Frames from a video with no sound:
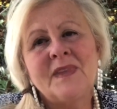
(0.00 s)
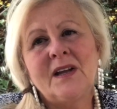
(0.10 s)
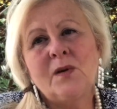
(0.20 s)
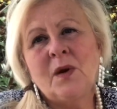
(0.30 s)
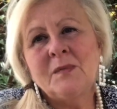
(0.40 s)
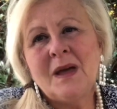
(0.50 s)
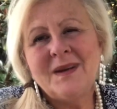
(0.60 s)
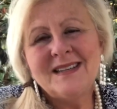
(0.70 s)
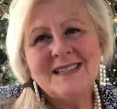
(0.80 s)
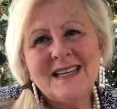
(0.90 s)
going maybe
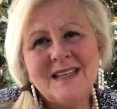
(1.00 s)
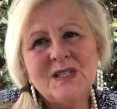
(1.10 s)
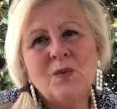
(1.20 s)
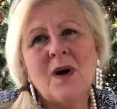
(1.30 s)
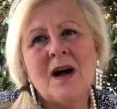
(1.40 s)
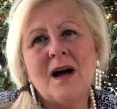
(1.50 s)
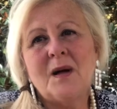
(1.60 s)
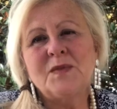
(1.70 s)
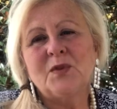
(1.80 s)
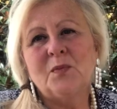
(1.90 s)
to seed
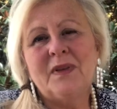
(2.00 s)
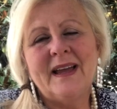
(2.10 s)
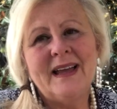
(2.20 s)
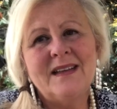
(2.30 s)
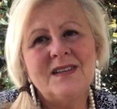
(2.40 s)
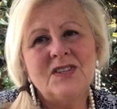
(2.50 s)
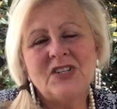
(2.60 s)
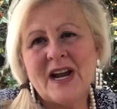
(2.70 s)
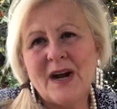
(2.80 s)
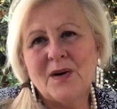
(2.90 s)
swaps or plant
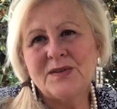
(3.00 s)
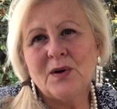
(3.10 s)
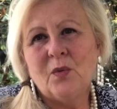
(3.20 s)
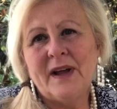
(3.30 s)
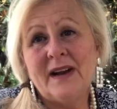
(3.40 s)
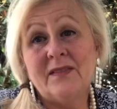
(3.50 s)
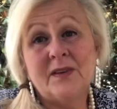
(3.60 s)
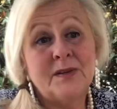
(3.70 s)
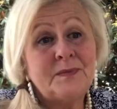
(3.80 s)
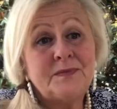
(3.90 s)
shares or
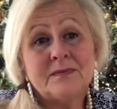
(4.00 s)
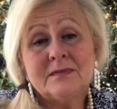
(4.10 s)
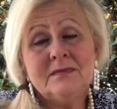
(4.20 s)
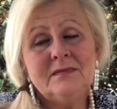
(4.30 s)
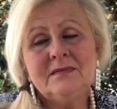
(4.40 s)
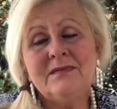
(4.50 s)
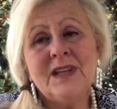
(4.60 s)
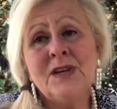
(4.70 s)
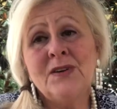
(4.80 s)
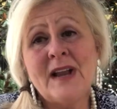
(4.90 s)
whatever,
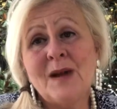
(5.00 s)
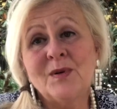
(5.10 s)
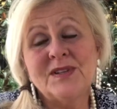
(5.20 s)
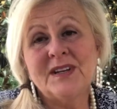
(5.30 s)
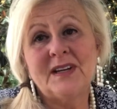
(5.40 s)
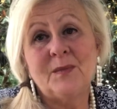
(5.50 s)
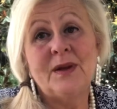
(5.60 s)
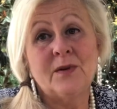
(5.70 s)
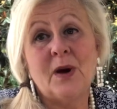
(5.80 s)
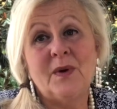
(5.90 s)
your neighbors are going to be
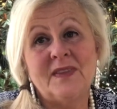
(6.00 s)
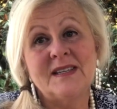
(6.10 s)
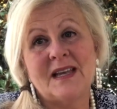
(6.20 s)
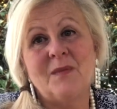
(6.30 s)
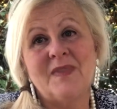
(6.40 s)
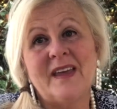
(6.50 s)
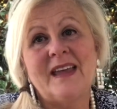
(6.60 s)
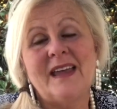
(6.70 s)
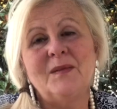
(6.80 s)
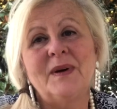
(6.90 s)
growing the same
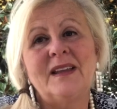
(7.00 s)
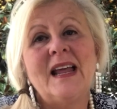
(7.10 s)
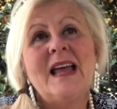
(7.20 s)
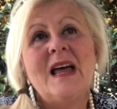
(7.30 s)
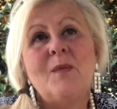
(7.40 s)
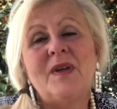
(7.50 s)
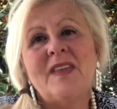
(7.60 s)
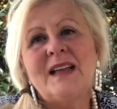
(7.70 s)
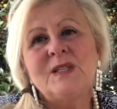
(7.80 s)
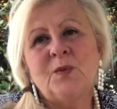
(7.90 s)
thing. But
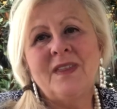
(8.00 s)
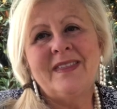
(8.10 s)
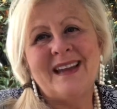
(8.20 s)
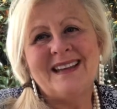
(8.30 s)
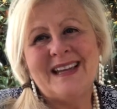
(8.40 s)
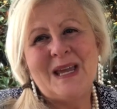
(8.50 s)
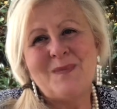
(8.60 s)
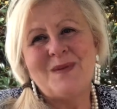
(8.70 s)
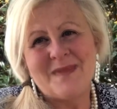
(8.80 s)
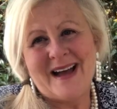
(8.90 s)
that's one thing to
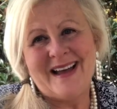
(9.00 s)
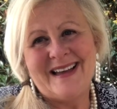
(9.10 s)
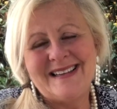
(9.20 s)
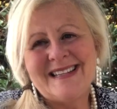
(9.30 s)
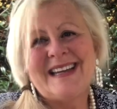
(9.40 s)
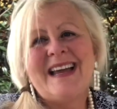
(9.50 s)
keep in mind.